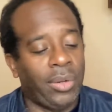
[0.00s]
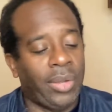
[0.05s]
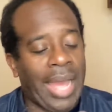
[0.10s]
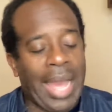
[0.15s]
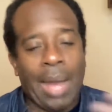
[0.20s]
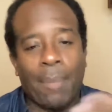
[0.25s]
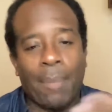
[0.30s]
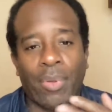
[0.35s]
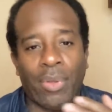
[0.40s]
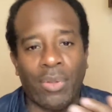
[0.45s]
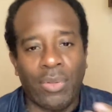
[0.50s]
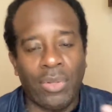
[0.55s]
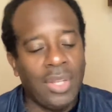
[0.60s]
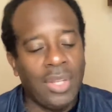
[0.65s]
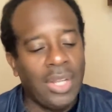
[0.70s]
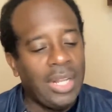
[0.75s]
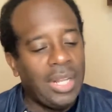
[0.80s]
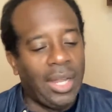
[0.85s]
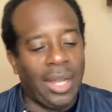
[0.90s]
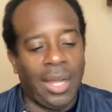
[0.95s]
Apple,
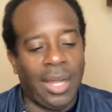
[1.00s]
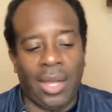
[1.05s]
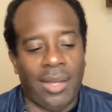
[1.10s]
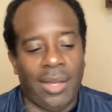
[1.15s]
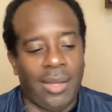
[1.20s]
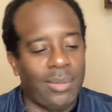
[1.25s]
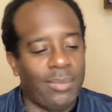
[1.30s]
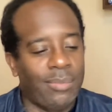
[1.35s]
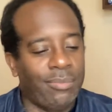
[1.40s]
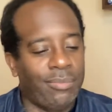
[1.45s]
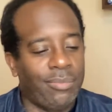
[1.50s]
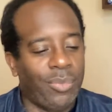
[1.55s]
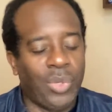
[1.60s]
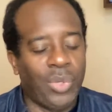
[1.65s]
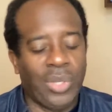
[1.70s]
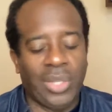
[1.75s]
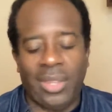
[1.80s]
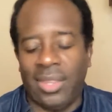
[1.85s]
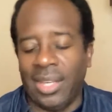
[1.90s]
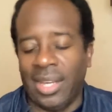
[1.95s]

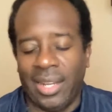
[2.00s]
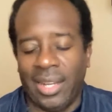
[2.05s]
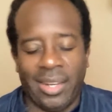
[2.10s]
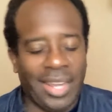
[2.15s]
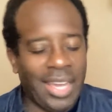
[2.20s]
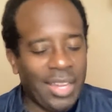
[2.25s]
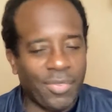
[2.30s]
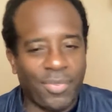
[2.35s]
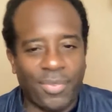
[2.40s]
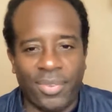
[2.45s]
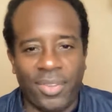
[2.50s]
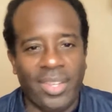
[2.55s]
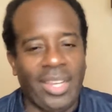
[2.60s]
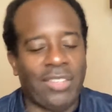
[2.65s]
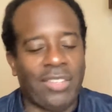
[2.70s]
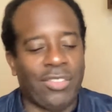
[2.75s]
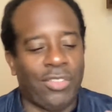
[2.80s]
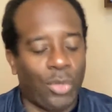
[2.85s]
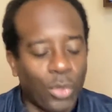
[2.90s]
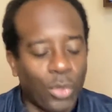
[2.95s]
with Netflix and